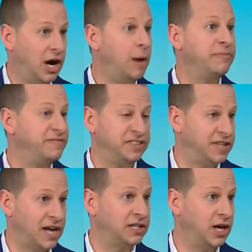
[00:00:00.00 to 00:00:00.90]
Kampf is
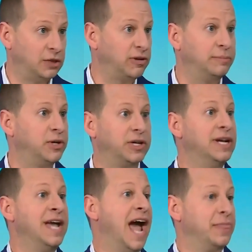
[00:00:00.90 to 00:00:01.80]
not a coloring book,
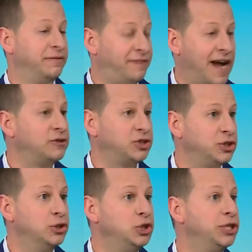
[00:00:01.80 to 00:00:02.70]
and the final
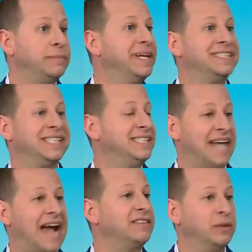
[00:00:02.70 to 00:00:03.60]
solution means
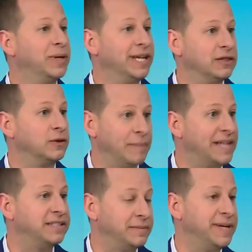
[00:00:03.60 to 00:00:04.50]
exactly what Hitler
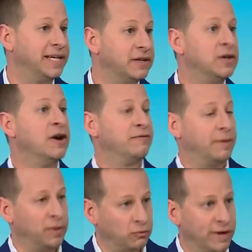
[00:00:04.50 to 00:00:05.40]
meant it to mean
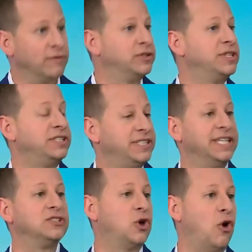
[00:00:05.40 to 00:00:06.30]
from the river to the
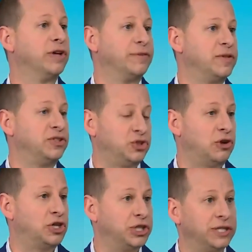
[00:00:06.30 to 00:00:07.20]
sea is calling for the
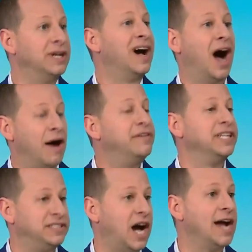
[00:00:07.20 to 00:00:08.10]
destruction of an
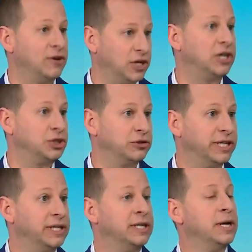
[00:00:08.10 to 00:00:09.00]
entire
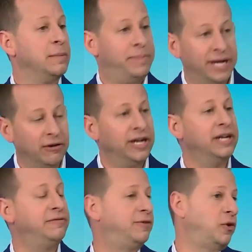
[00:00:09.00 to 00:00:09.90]
country.
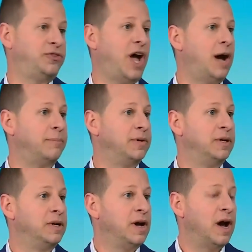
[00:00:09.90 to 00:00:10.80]
Period, full stop.
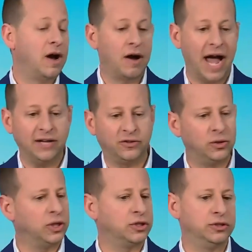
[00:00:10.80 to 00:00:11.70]
Uh, and
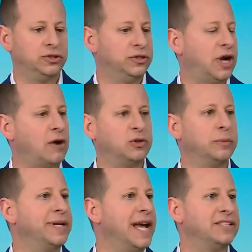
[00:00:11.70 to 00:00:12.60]
so, look,
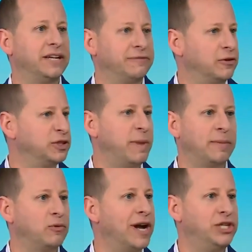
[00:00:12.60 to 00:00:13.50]
Congresswoman has a First
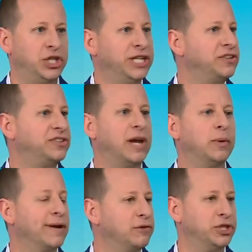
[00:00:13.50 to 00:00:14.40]
Amendment right. She can say
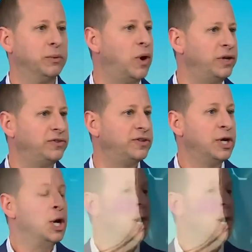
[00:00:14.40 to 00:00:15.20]
whatever she wants.